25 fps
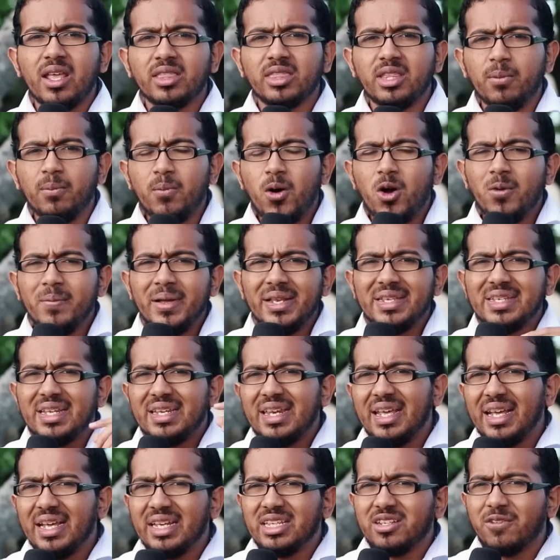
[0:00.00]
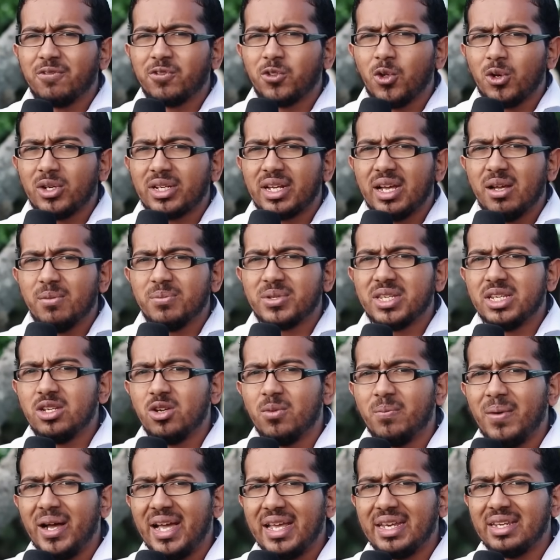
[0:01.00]
The moment a negative thought comes in
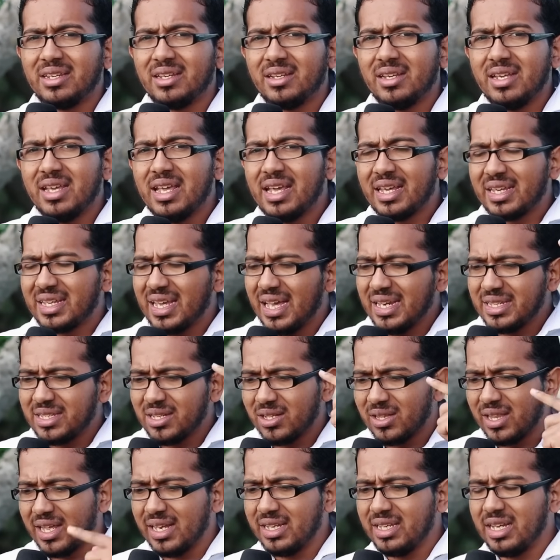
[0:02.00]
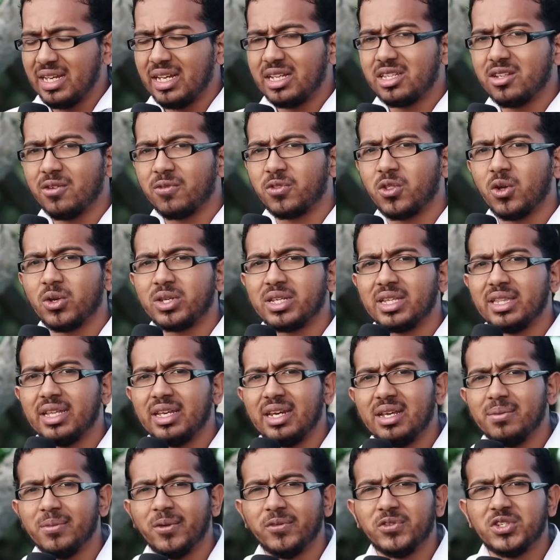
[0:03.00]
your mind, cancel that negative thought in the
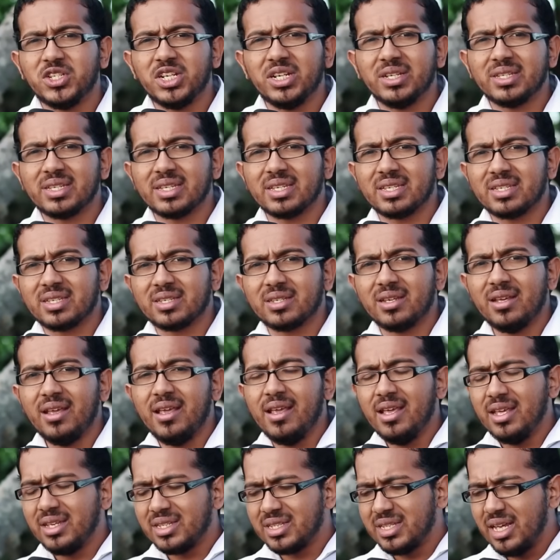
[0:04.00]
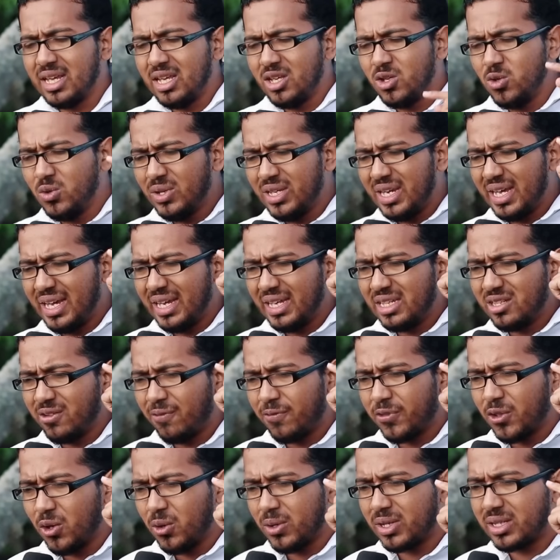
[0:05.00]
name of Jesus. Say, you negative
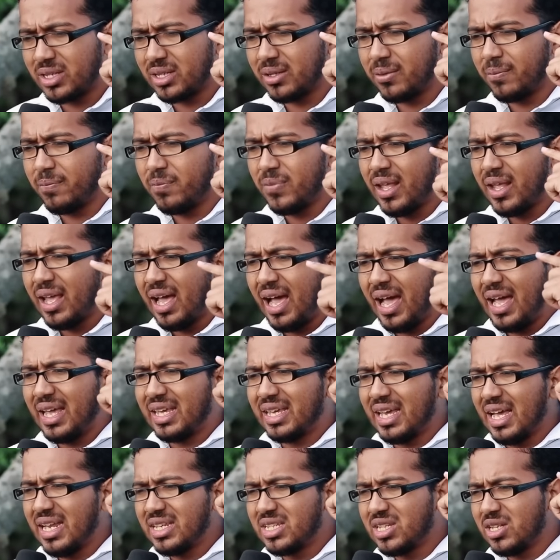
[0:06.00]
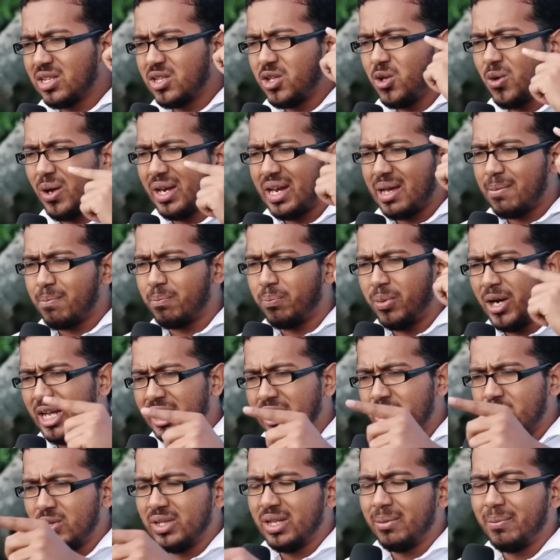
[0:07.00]
thought, I cancel you and I
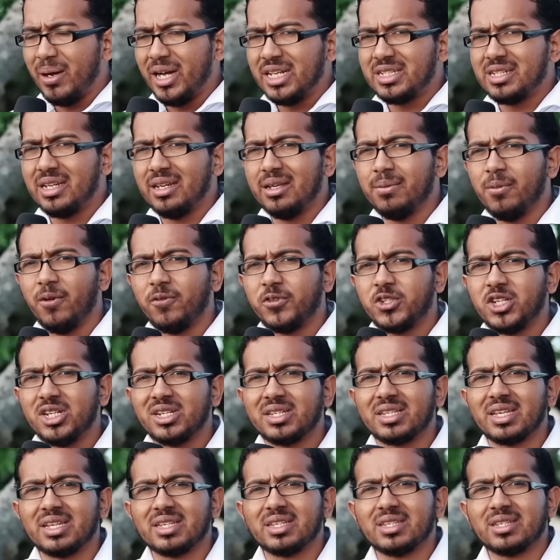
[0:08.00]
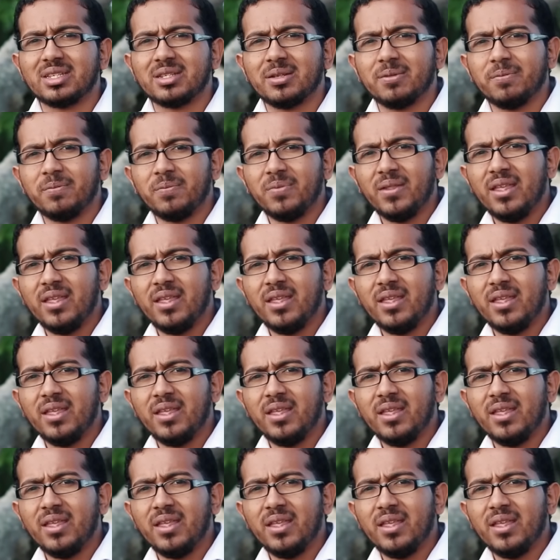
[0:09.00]
break you in the mighty name of Jesus.